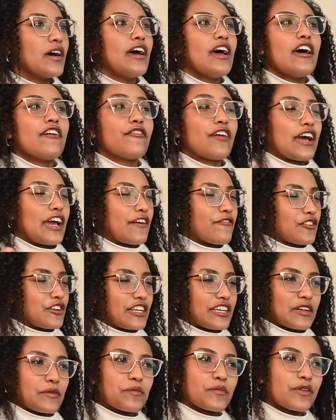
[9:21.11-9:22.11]
If I ever
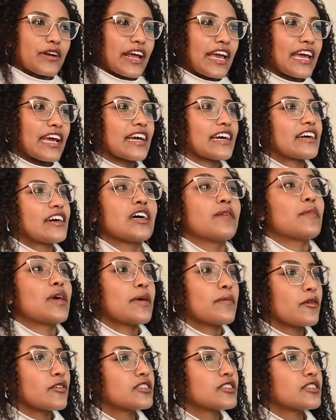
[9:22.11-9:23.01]
need a break, I'm able